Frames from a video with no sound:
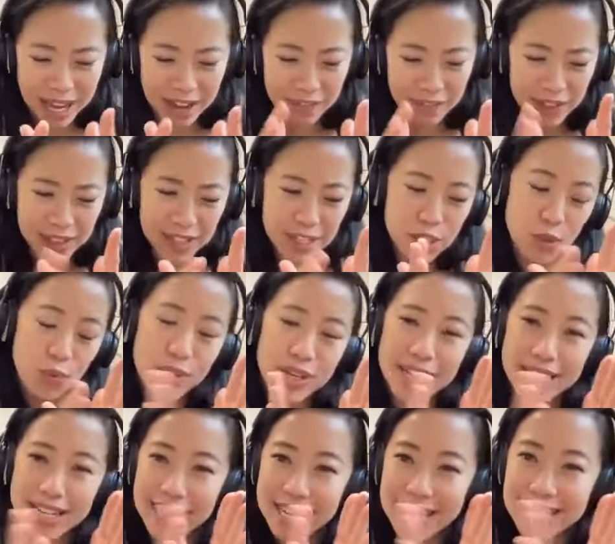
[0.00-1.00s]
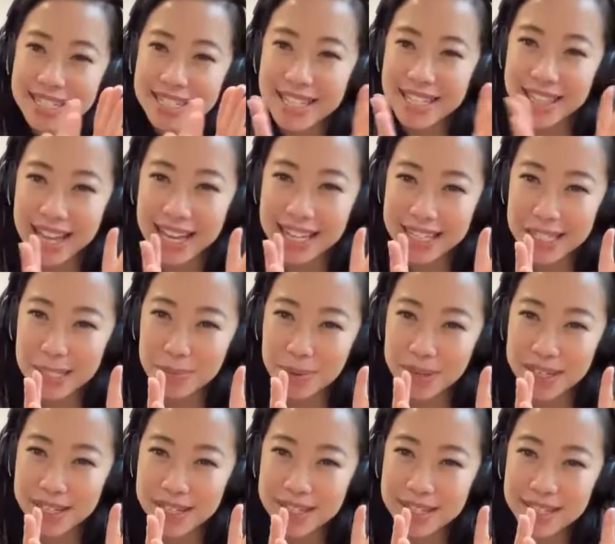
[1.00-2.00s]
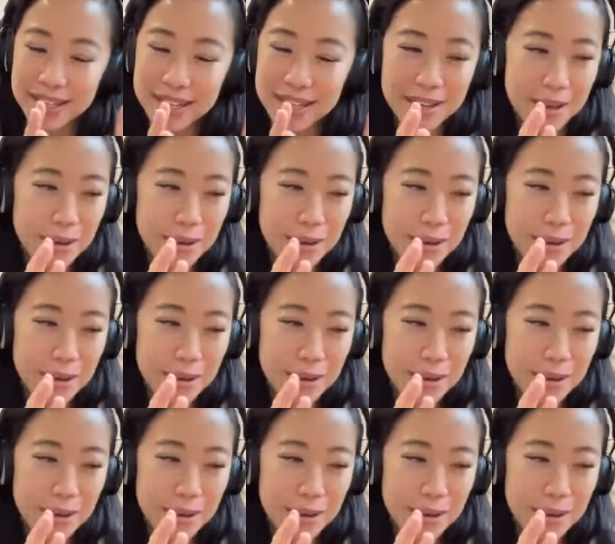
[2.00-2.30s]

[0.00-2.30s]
I feel as though we got to get into that space.